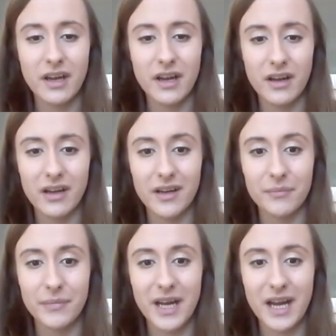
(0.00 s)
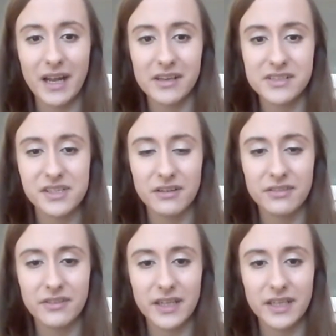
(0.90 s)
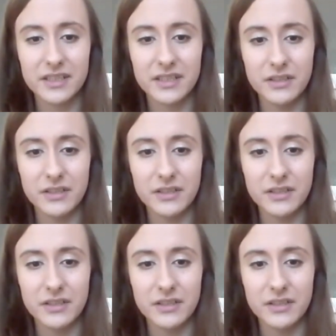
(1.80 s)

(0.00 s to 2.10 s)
Um, and I think